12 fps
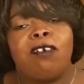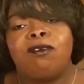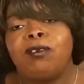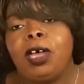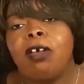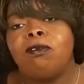
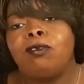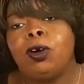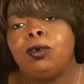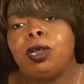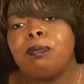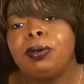fake
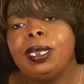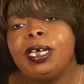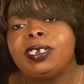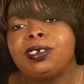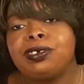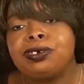phony
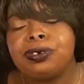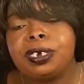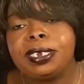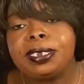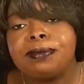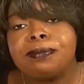
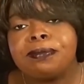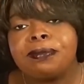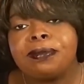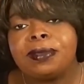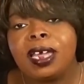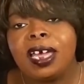pleasantries.
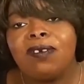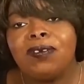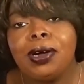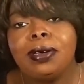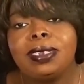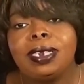
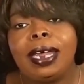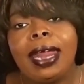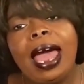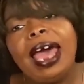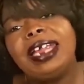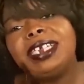First lady,
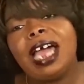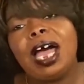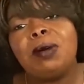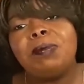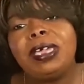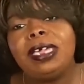how did
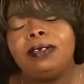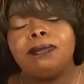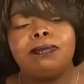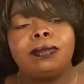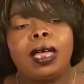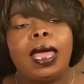y'all meet?
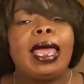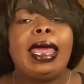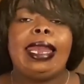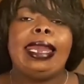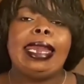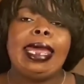
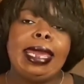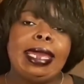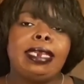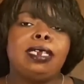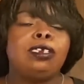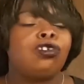
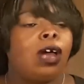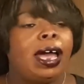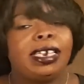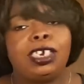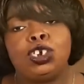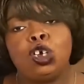Landon
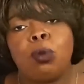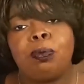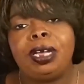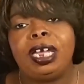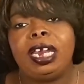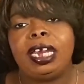tried to jump
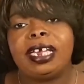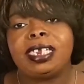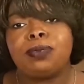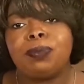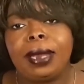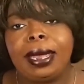in and
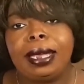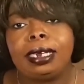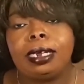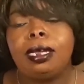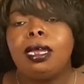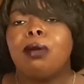explain
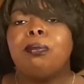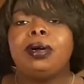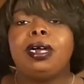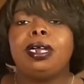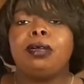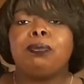it,
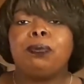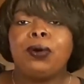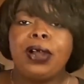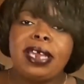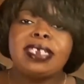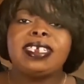but
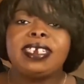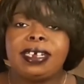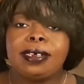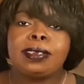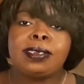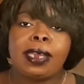
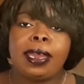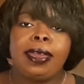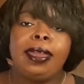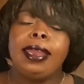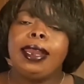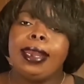President
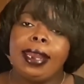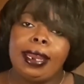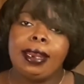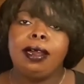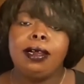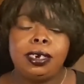say
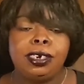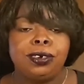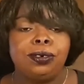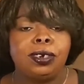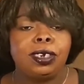let her do it.